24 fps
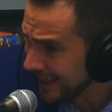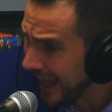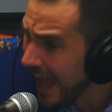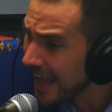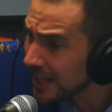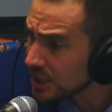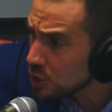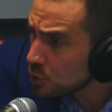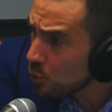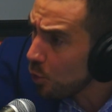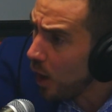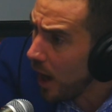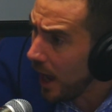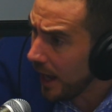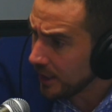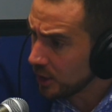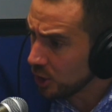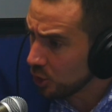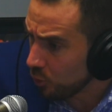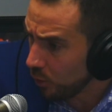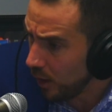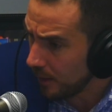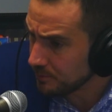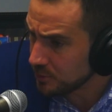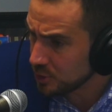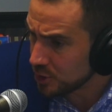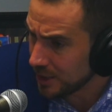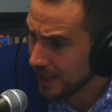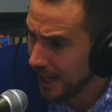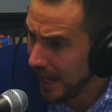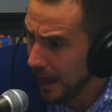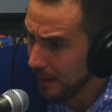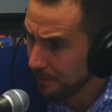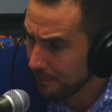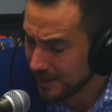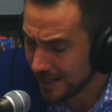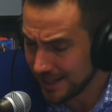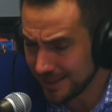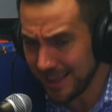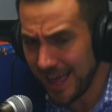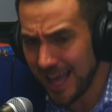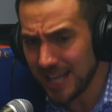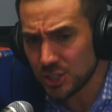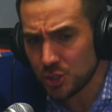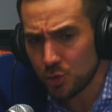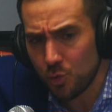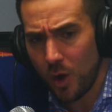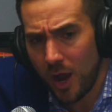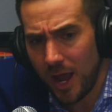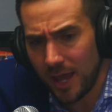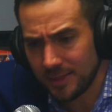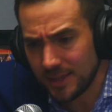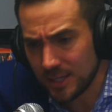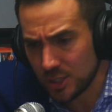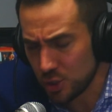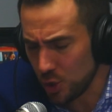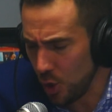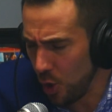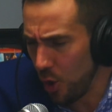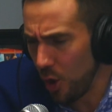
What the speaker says: and that's why corruption happened, and that's why